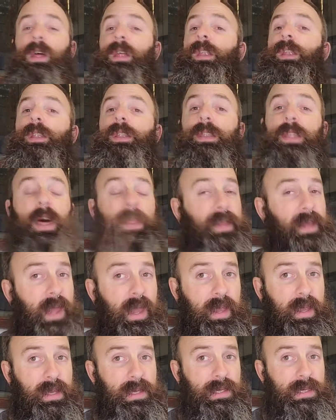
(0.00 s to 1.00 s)
nothing
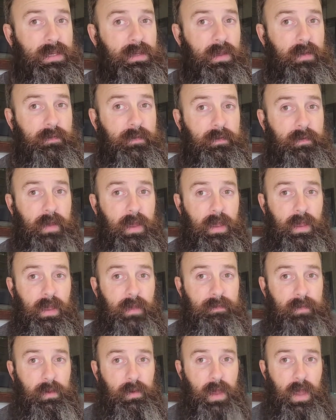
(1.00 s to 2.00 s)
against you
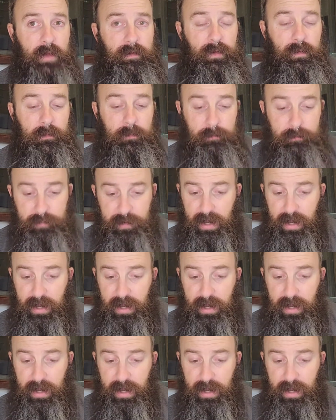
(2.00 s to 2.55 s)
if you haven't.